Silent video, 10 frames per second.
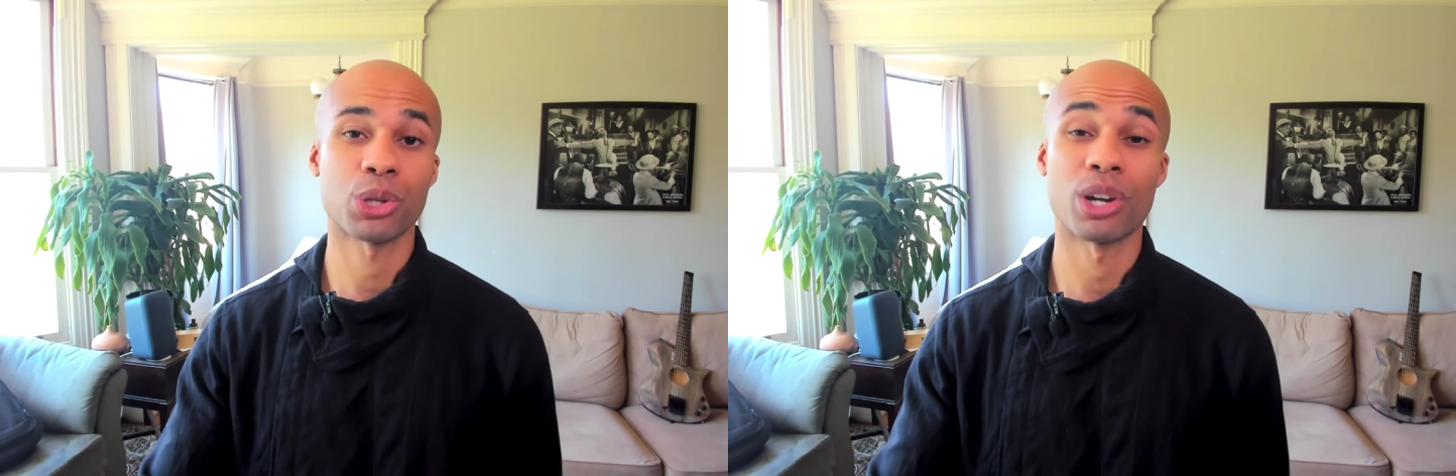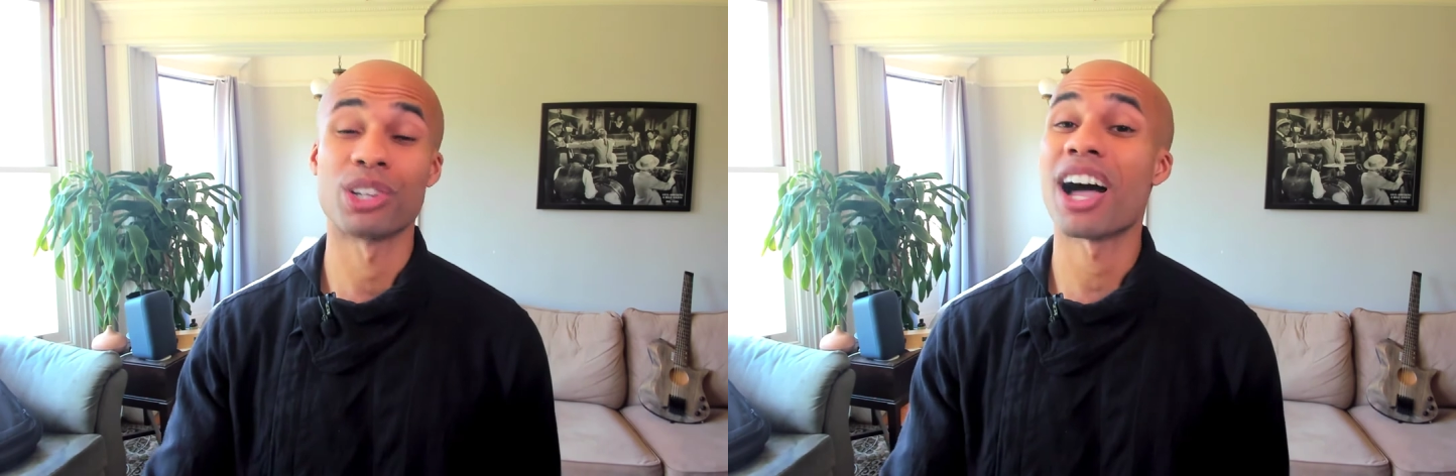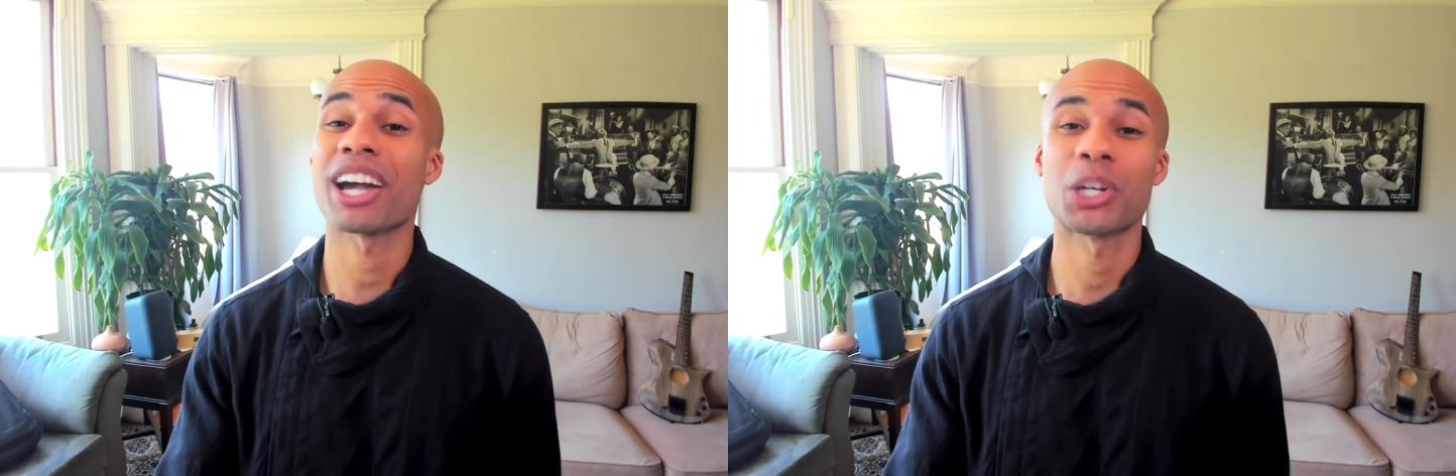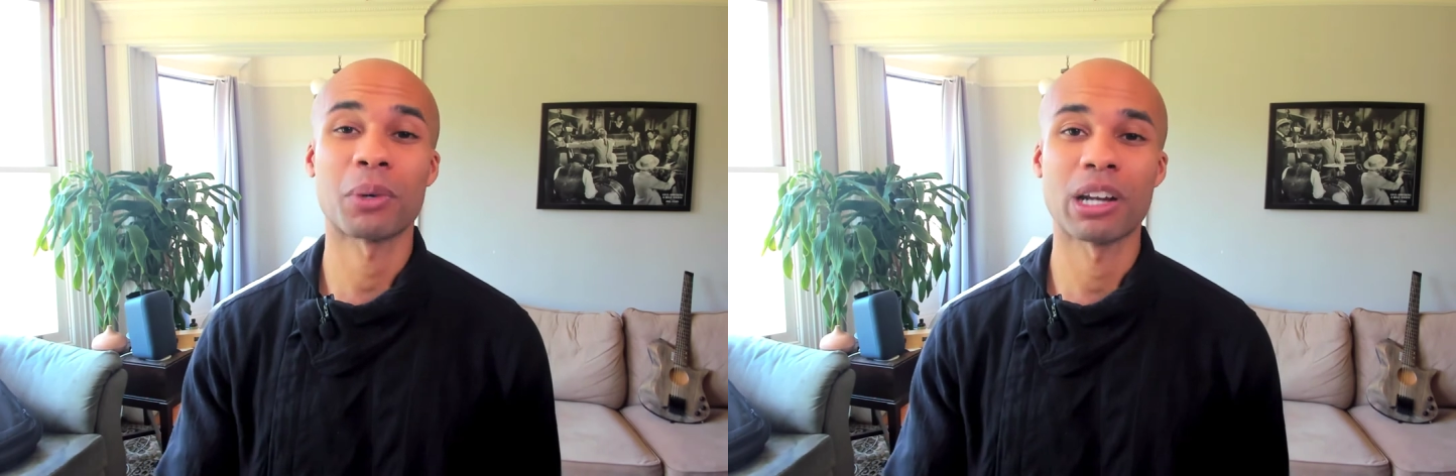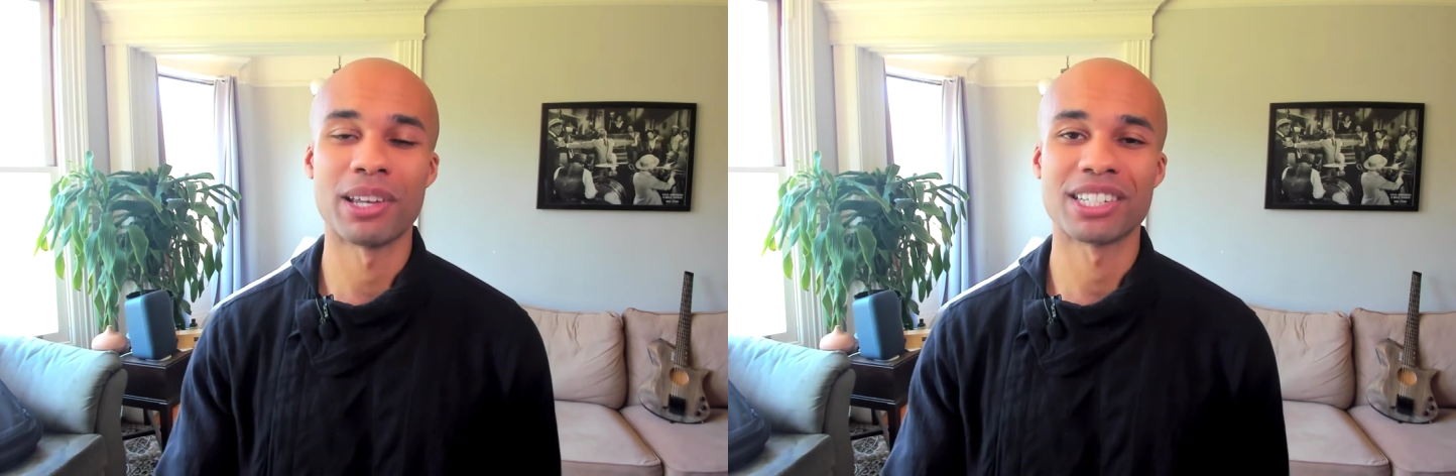So you're not going to
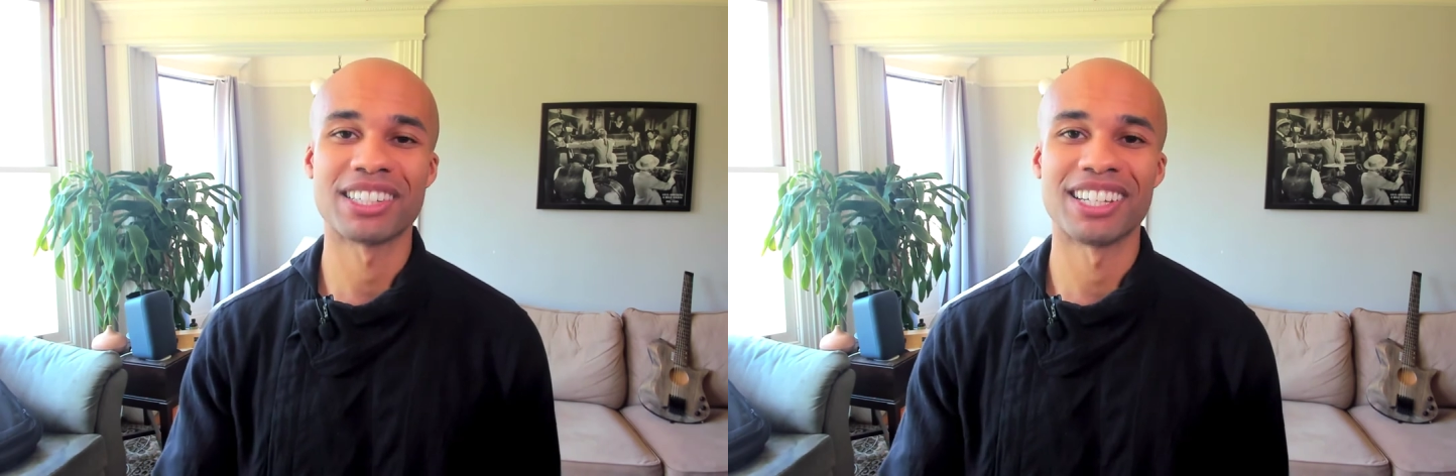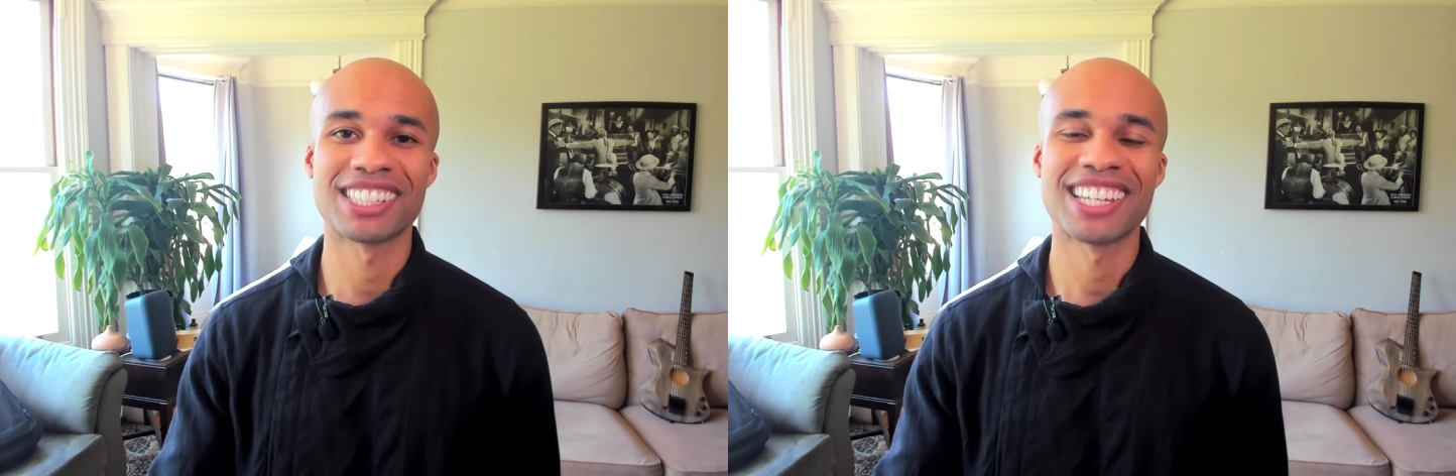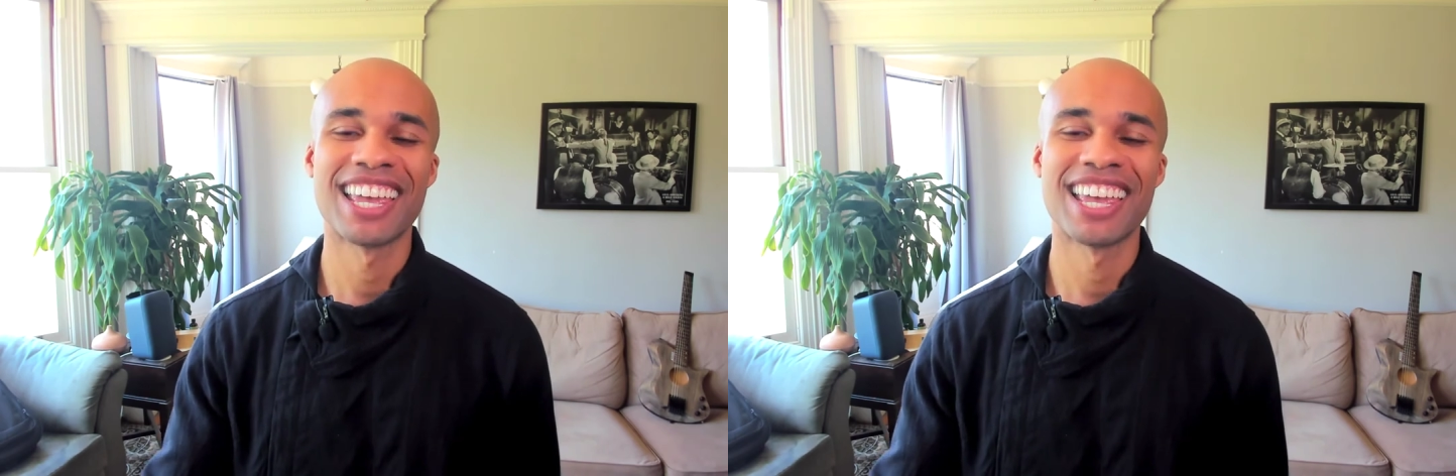want to miss this.